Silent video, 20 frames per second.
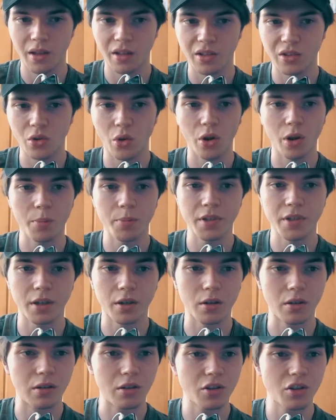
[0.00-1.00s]
Stoic
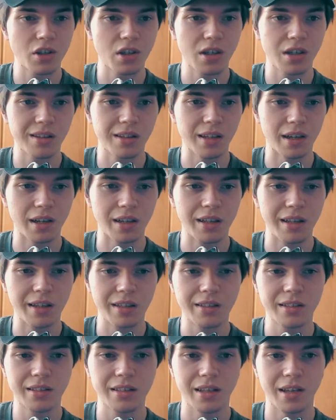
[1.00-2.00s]
psychological
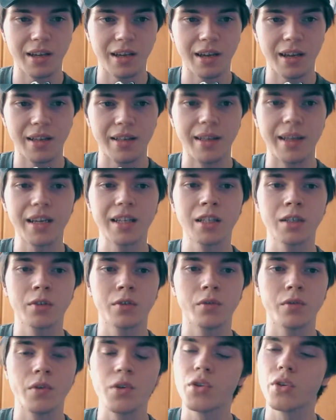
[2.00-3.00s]
techniques are uh,
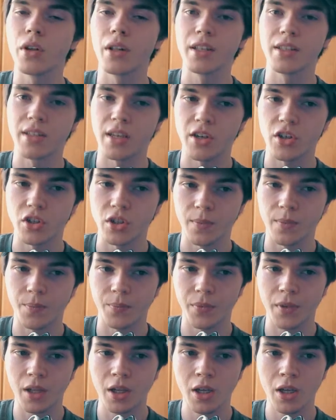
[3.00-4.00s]
negative visualization.